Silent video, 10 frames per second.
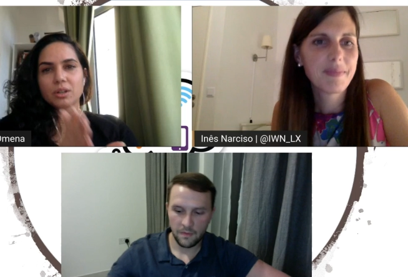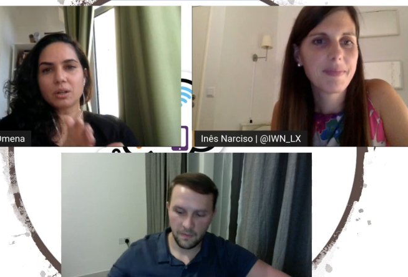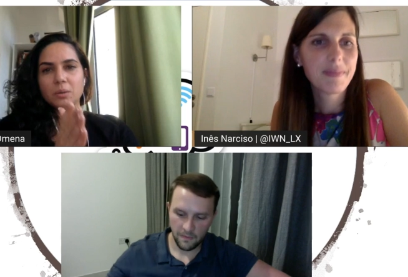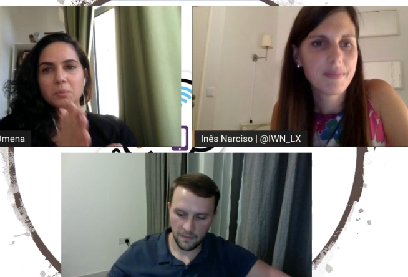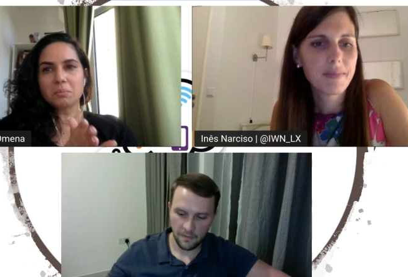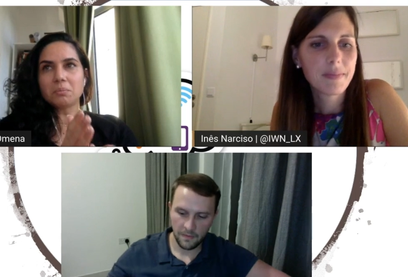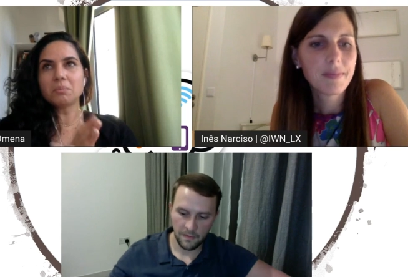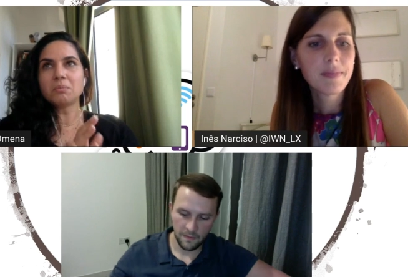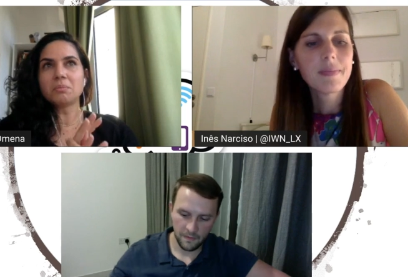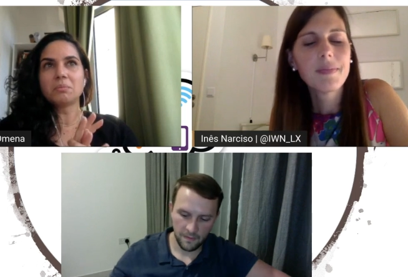
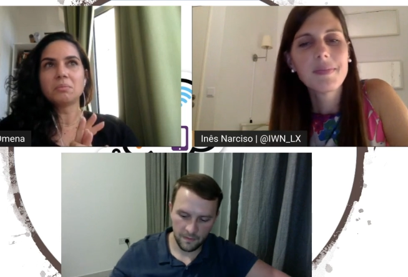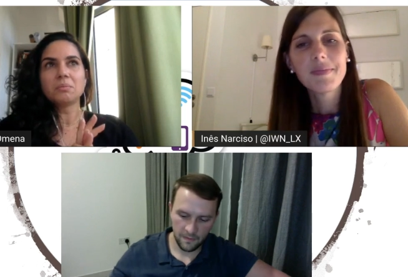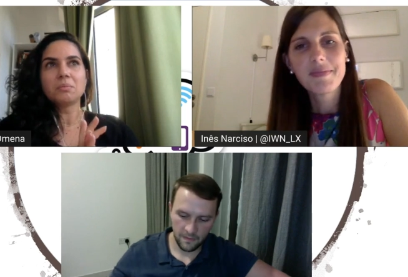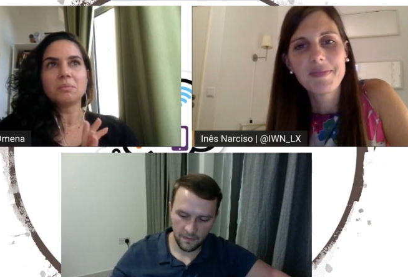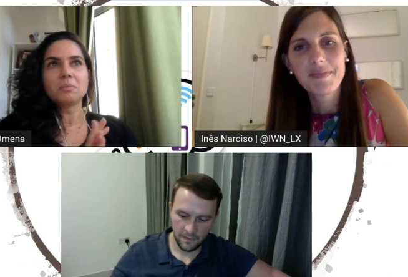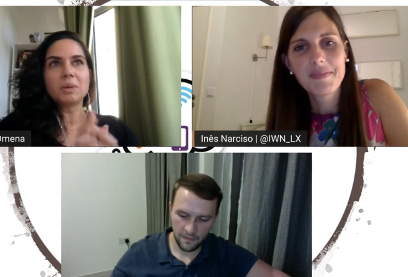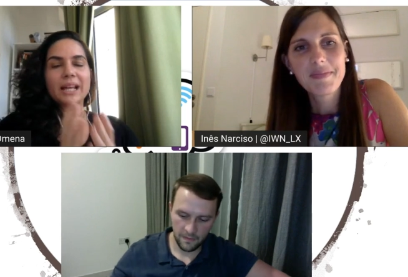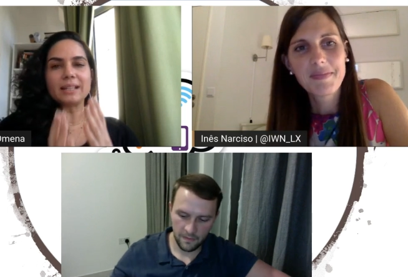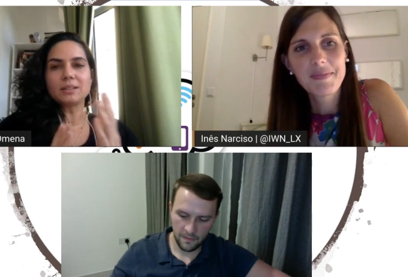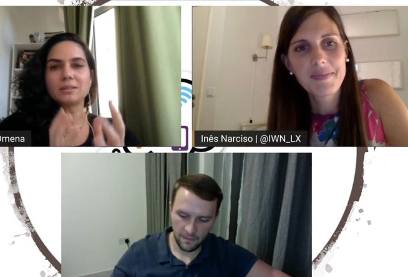Speaker 1: um
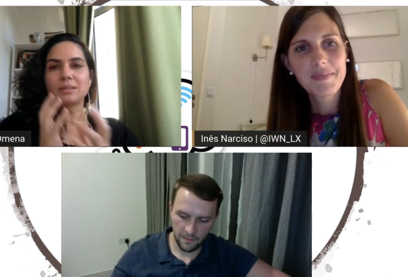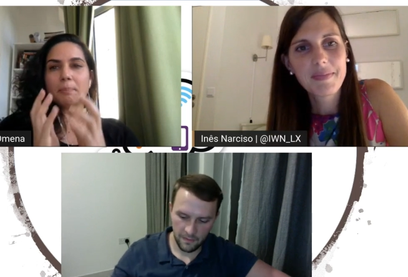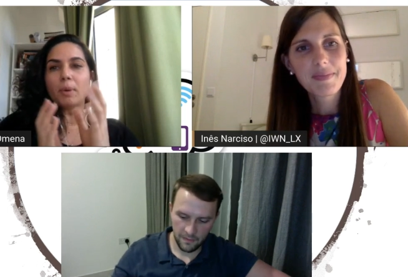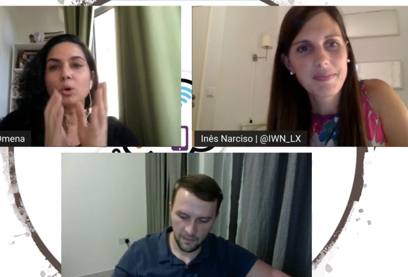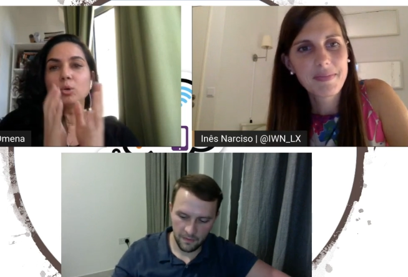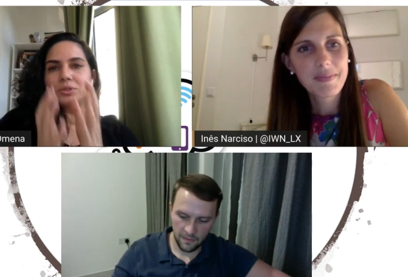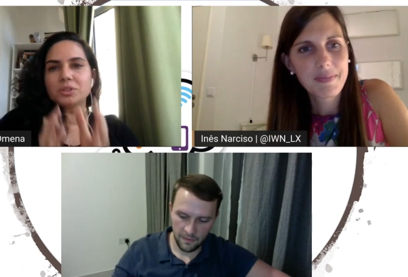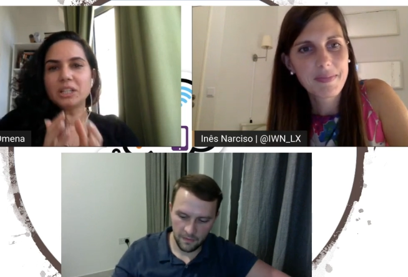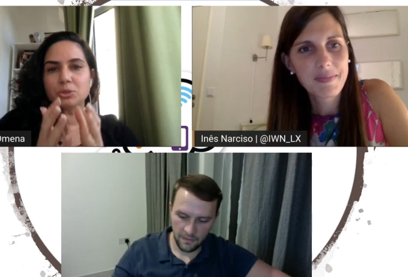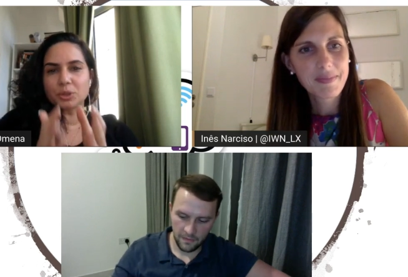like the most
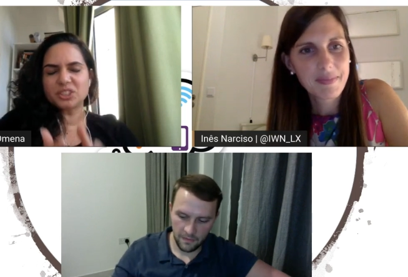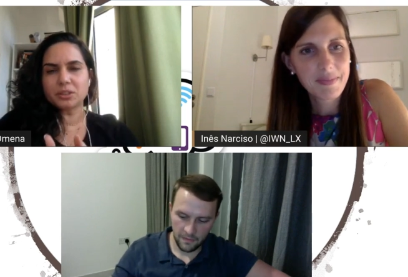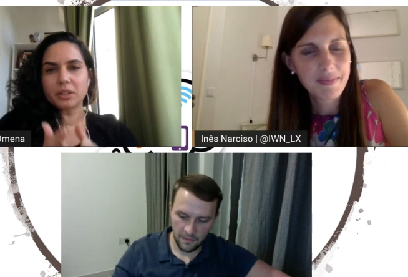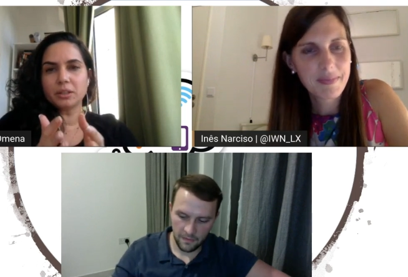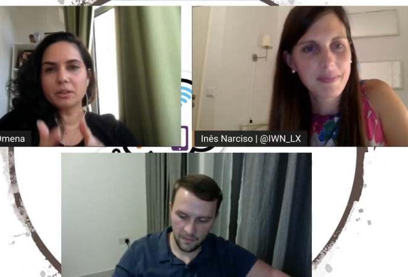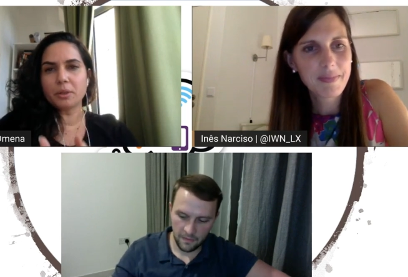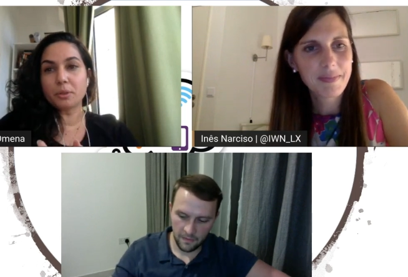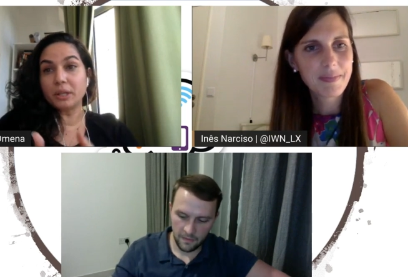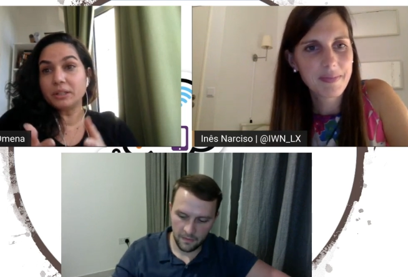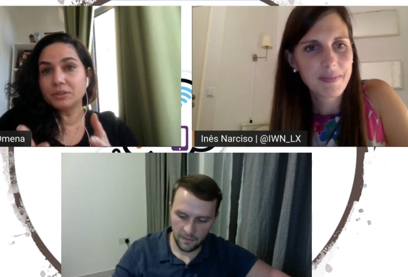interesting
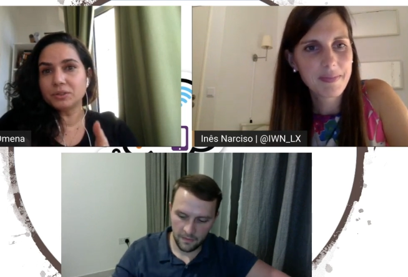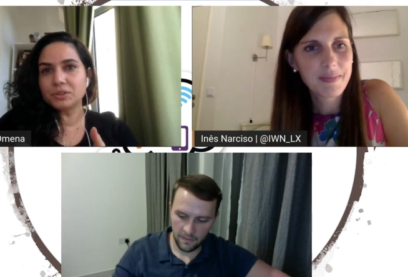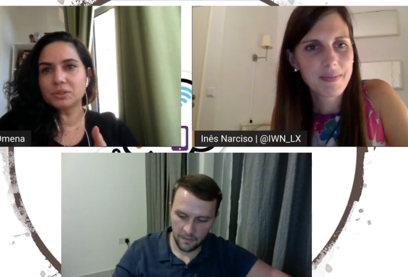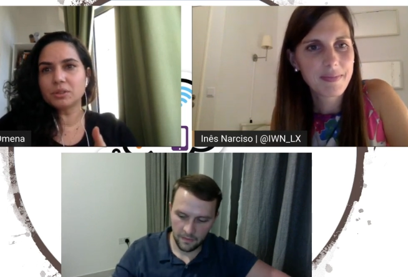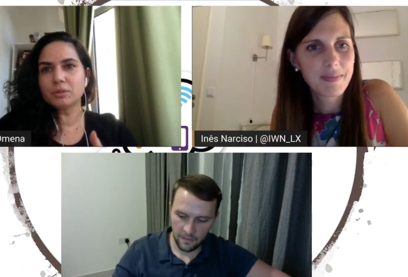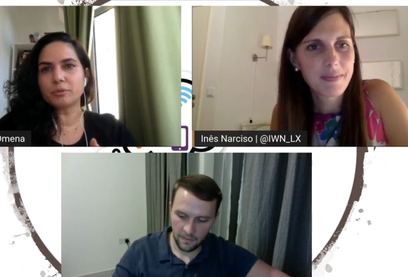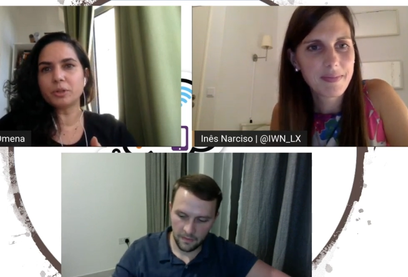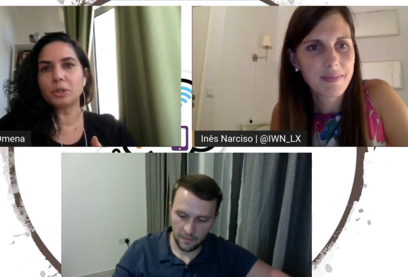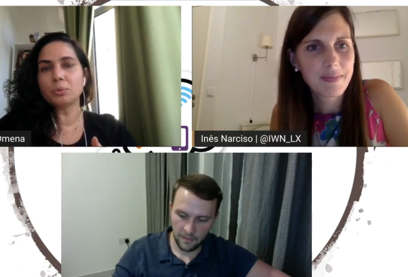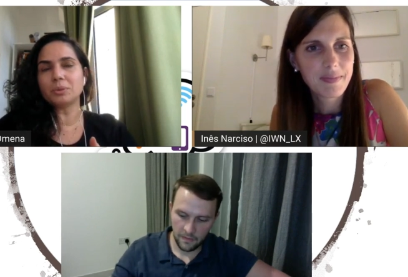things for
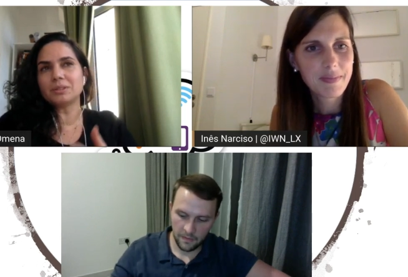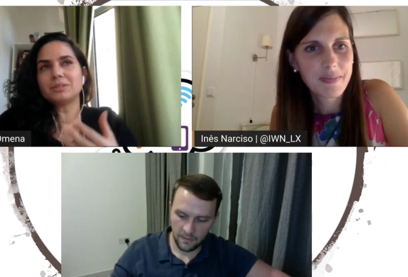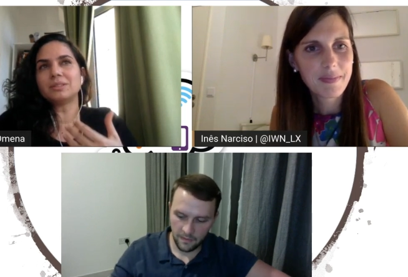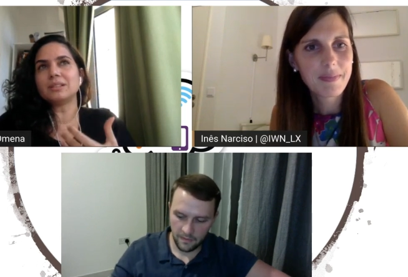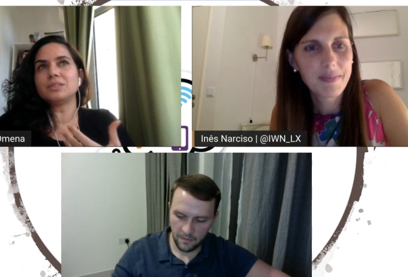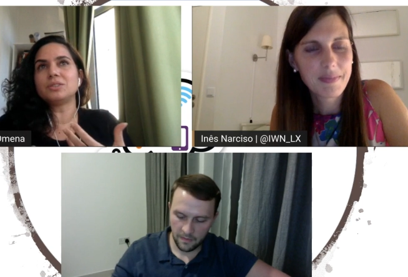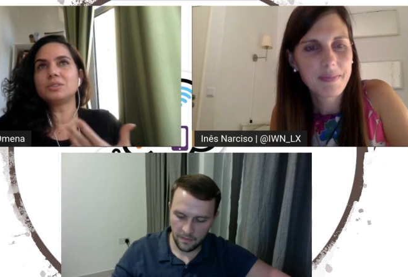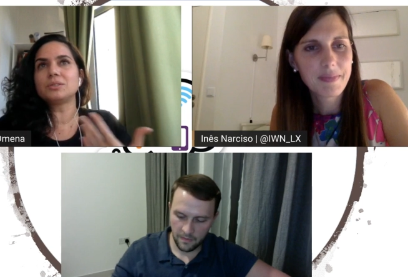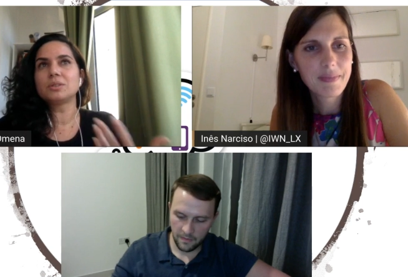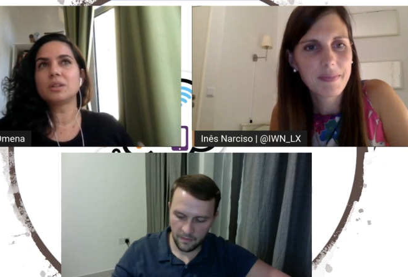you that
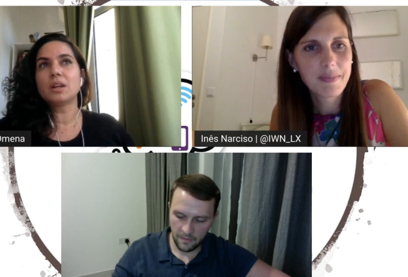that's